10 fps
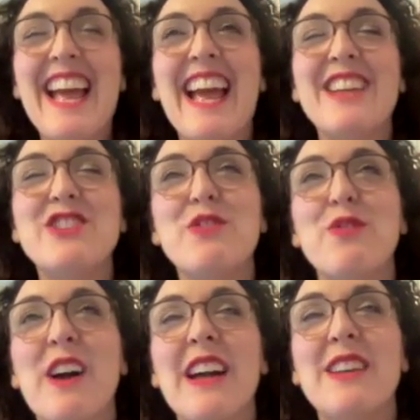And do you
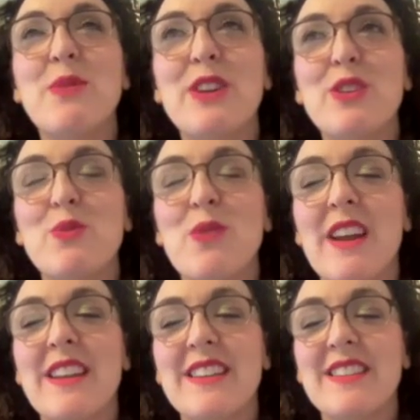find when you're
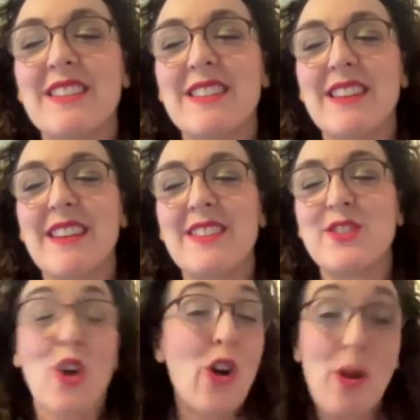writing a
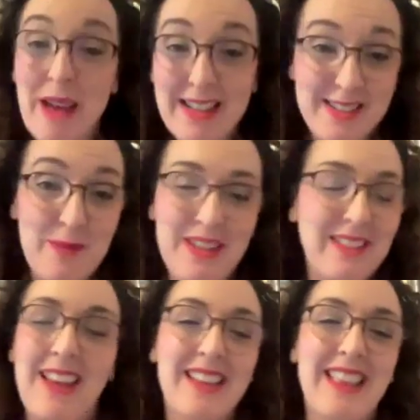song about something
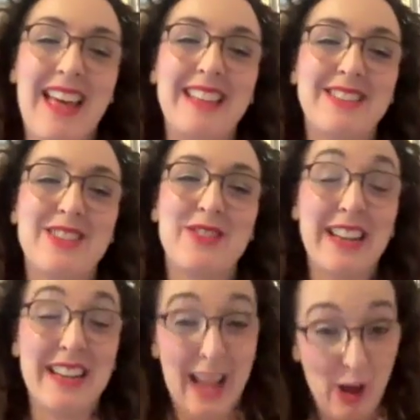like that, that
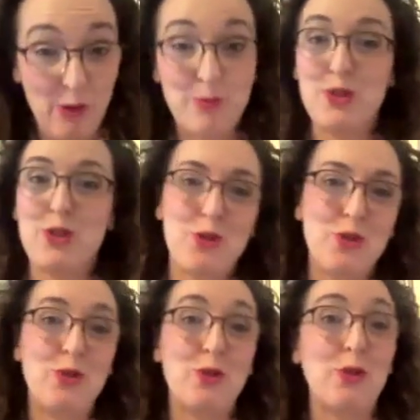it helps
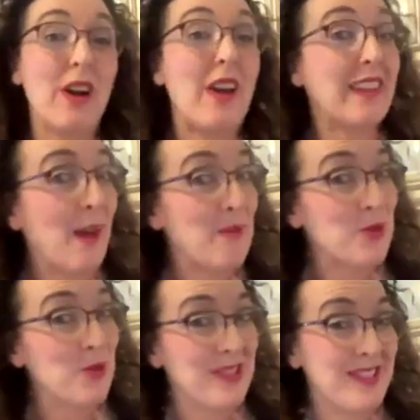you either come
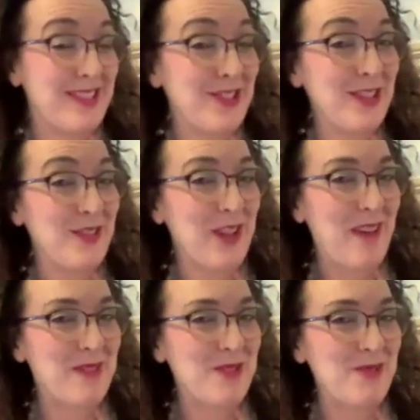to a decision if you
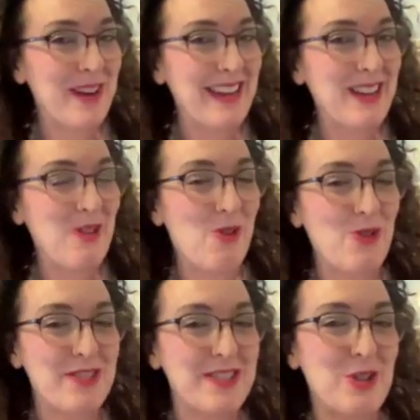haven't already, or
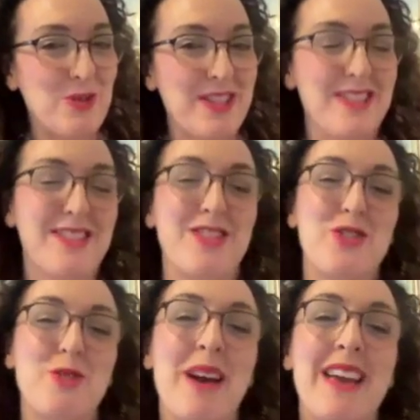just deal with the decision
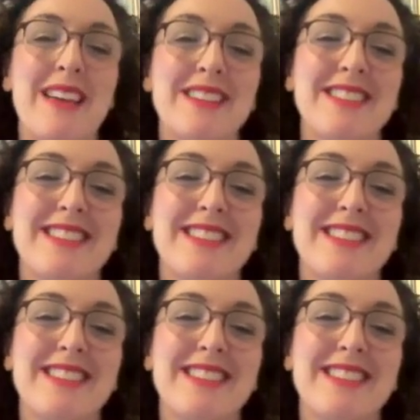you made?